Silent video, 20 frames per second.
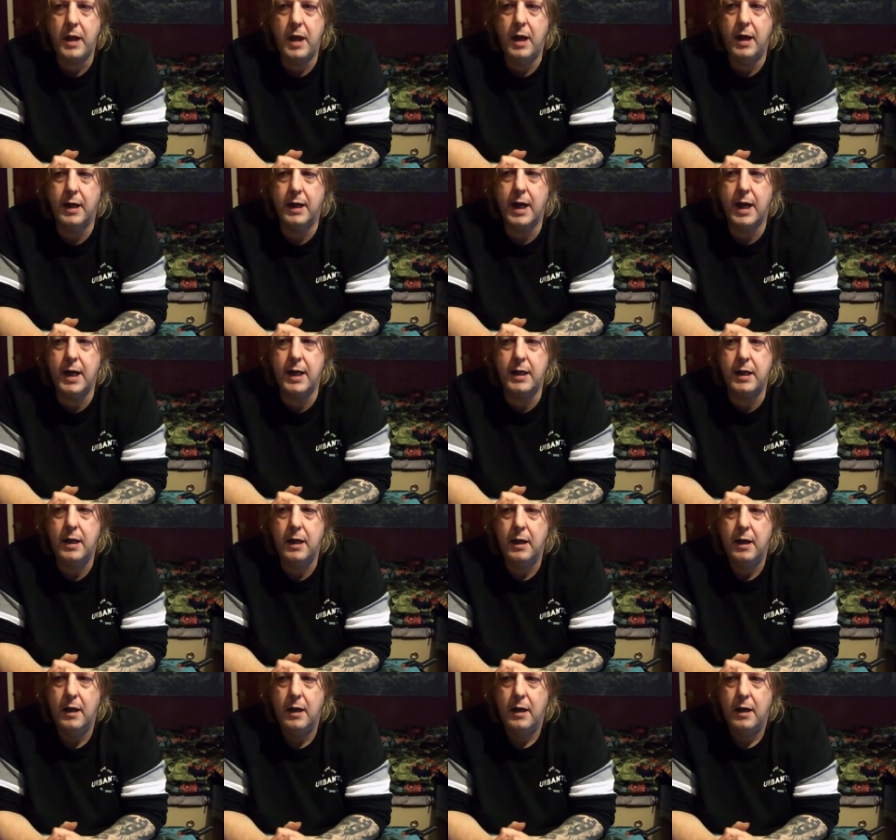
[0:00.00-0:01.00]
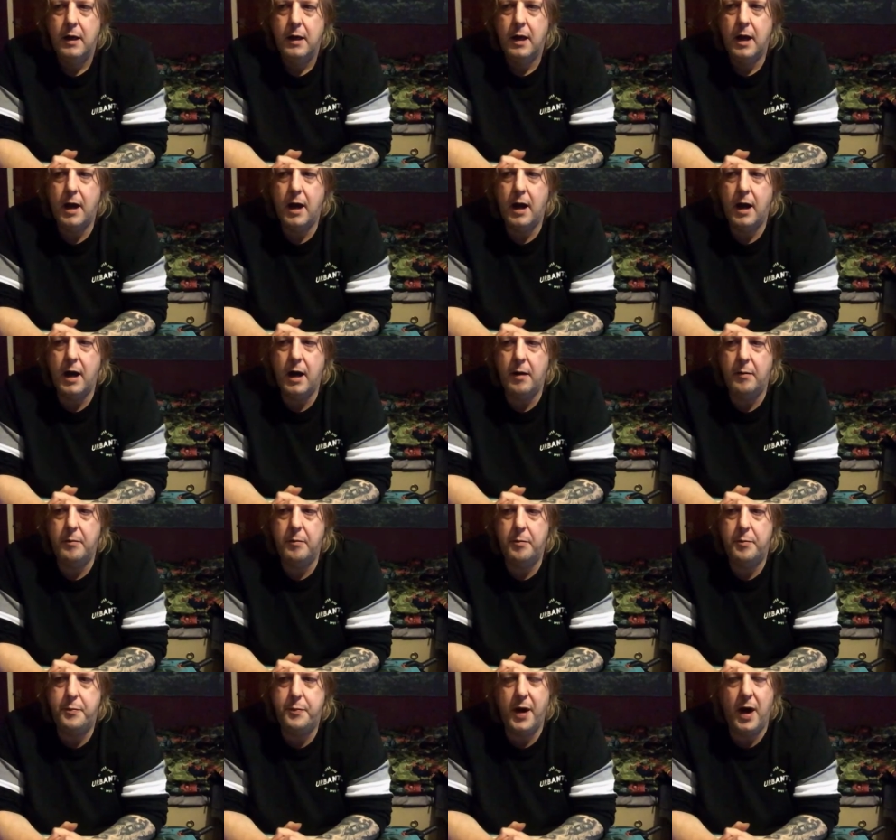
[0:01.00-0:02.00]
Okay,
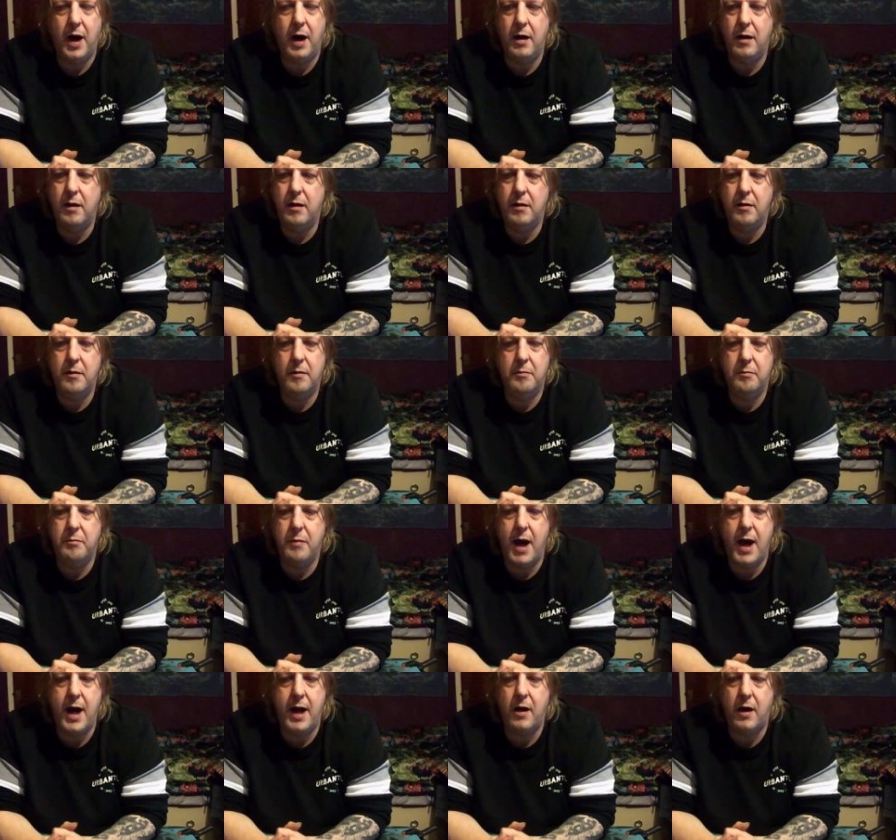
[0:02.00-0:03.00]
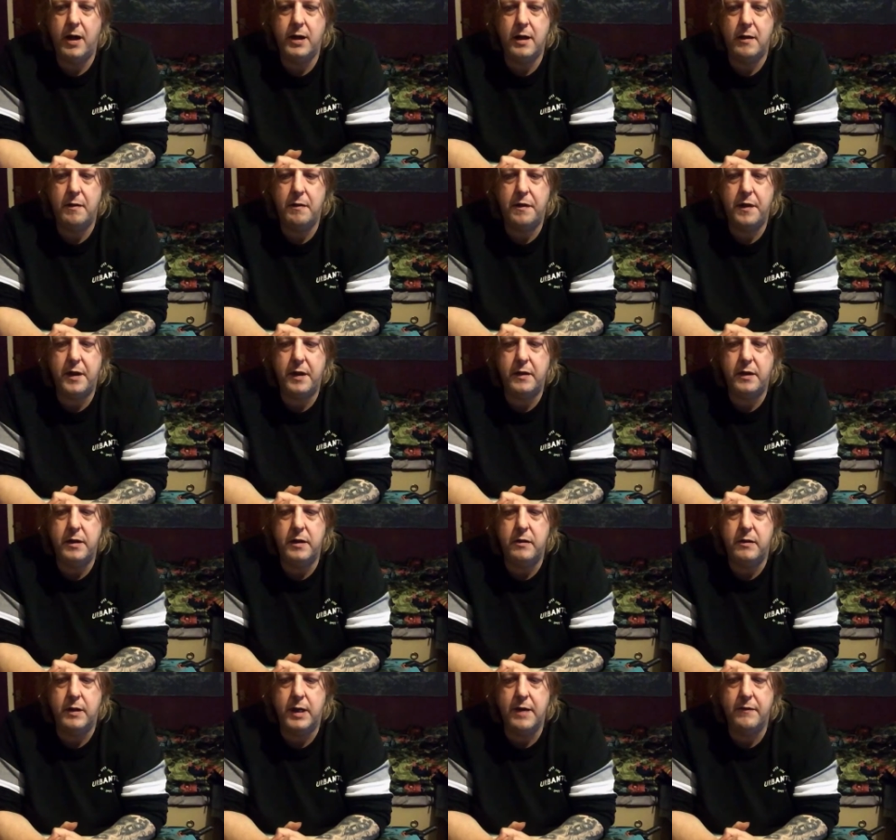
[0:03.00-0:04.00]
um, but man, I don't think that
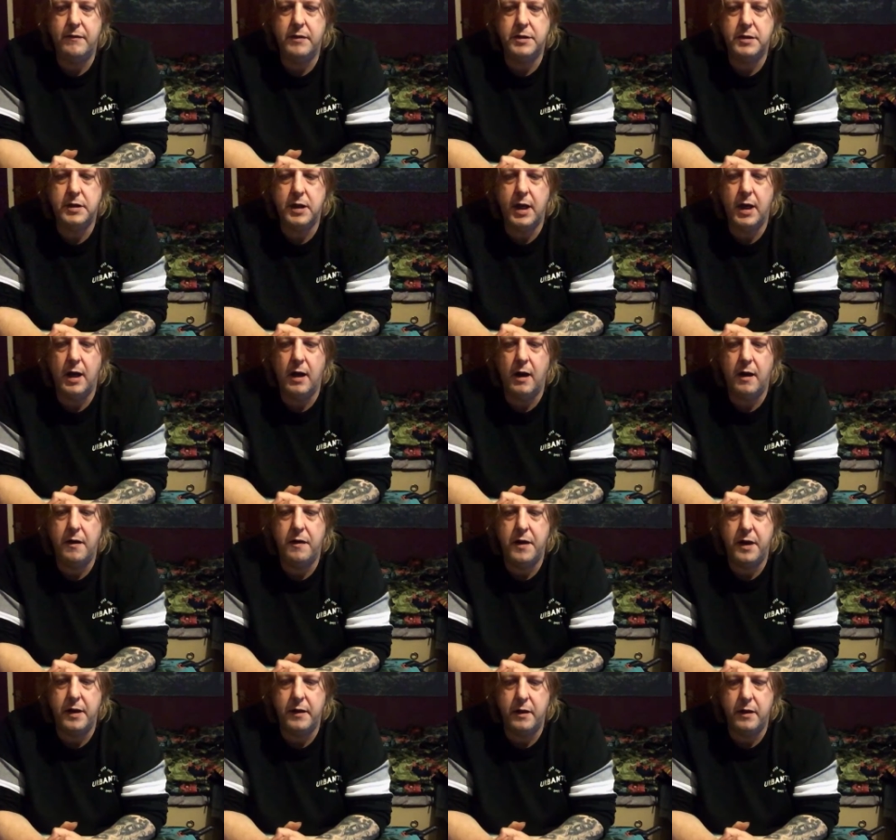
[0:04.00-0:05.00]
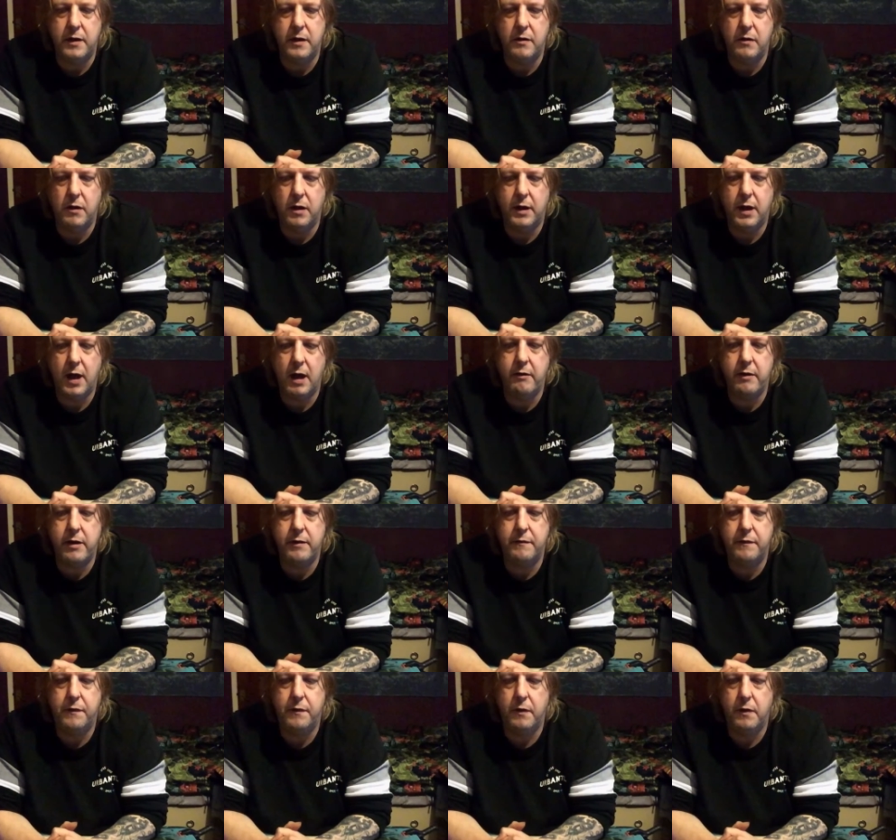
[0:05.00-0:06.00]
you give a shit. I think that you are
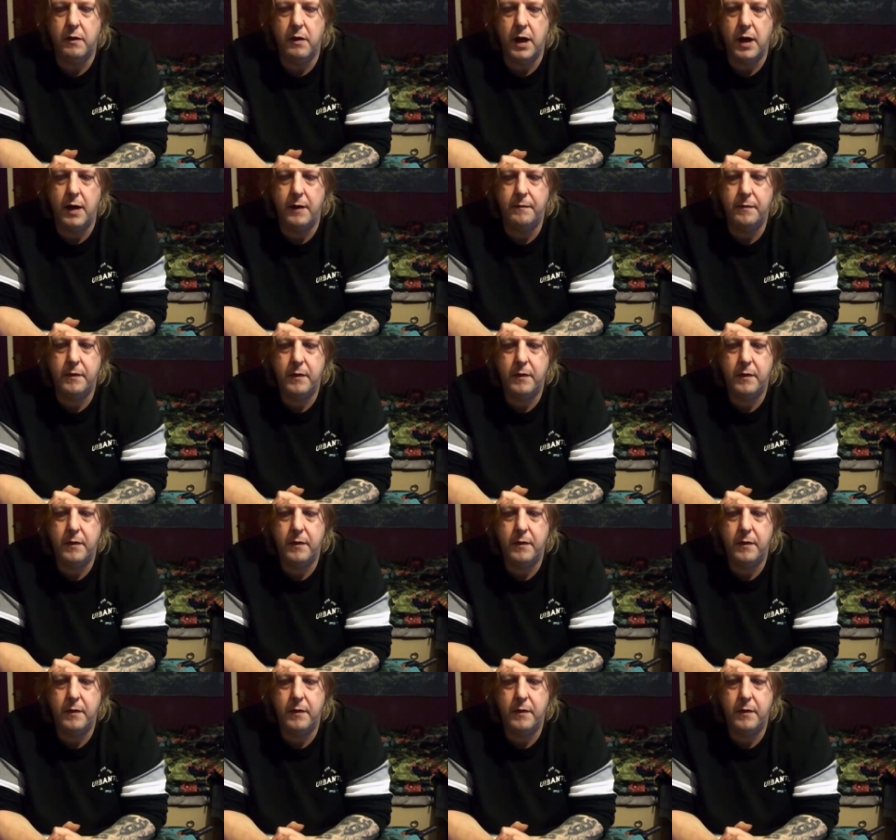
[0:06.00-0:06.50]
going for it.